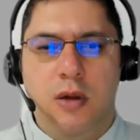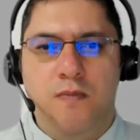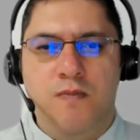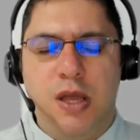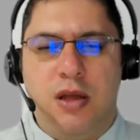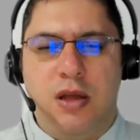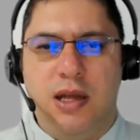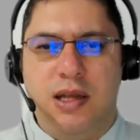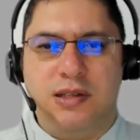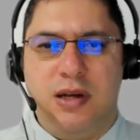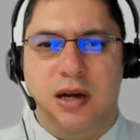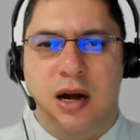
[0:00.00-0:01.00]

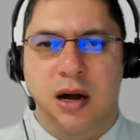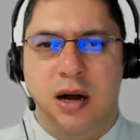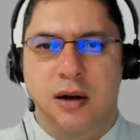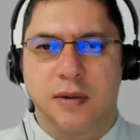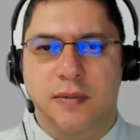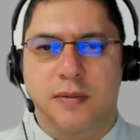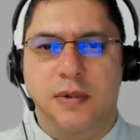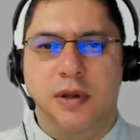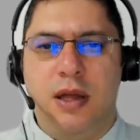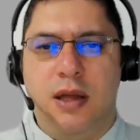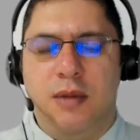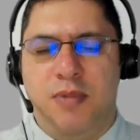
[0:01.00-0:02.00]
because uh,
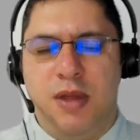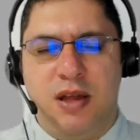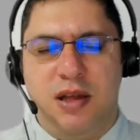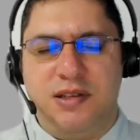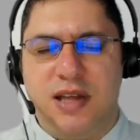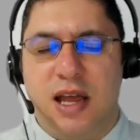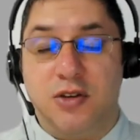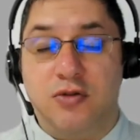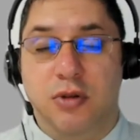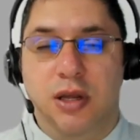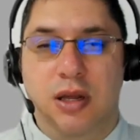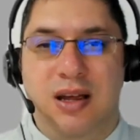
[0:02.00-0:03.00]
eh, because
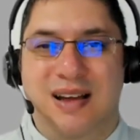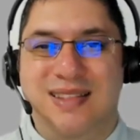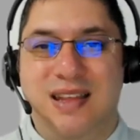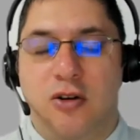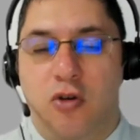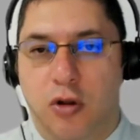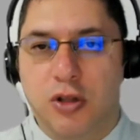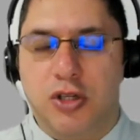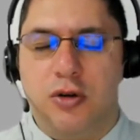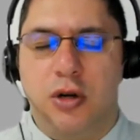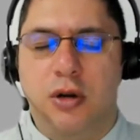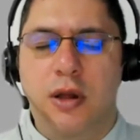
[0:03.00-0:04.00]
actually uh, the
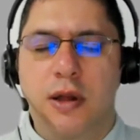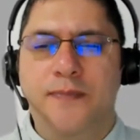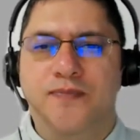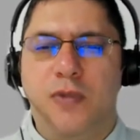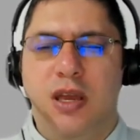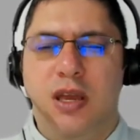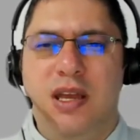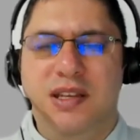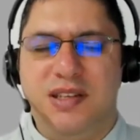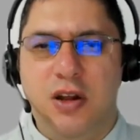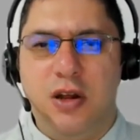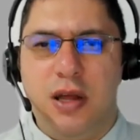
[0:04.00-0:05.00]
culture
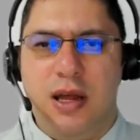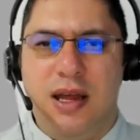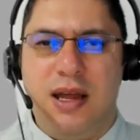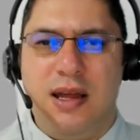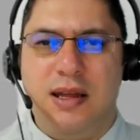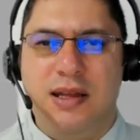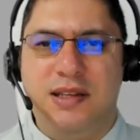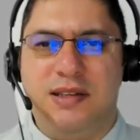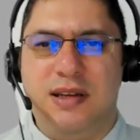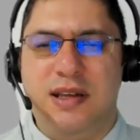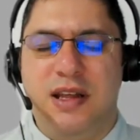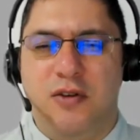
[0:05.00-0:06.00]
is in, uh,
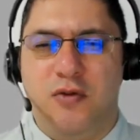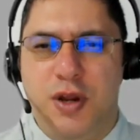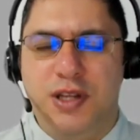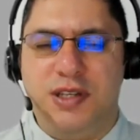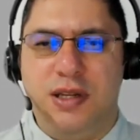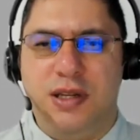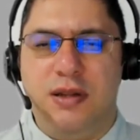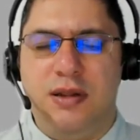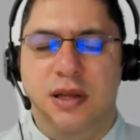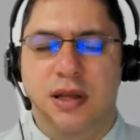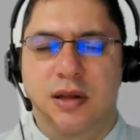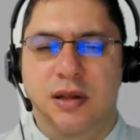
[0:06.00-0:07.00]
it's increasing
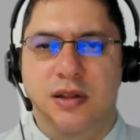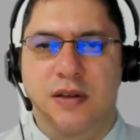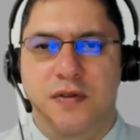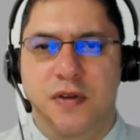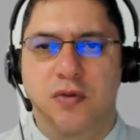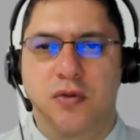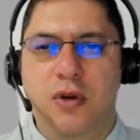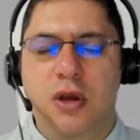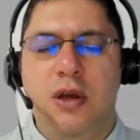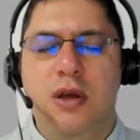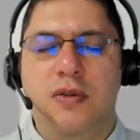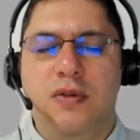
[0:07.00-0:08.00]
the the view
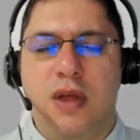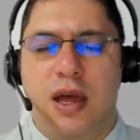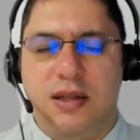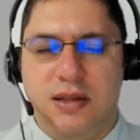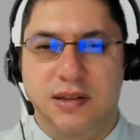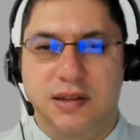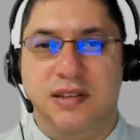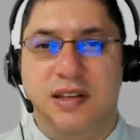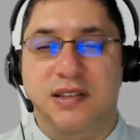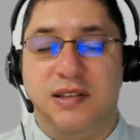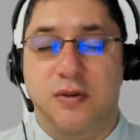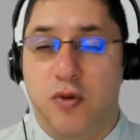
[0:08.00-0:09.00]
that
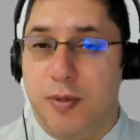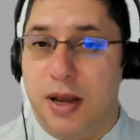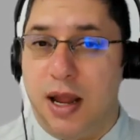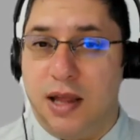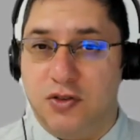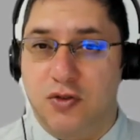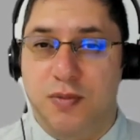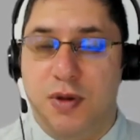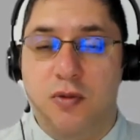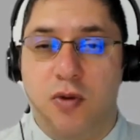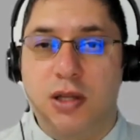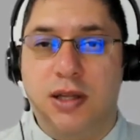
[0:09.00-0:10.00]
since the woman has to be
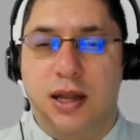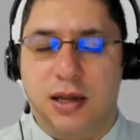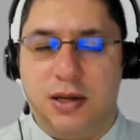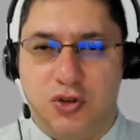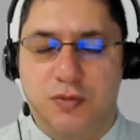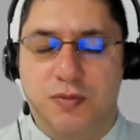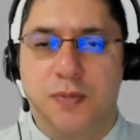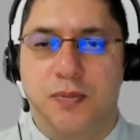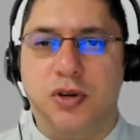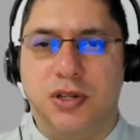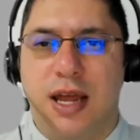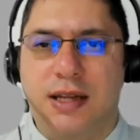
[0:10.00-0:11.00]
the one that should be
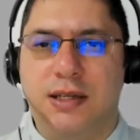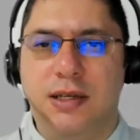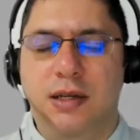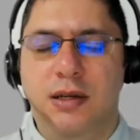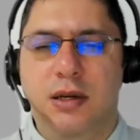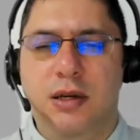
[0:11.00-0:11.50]
protected,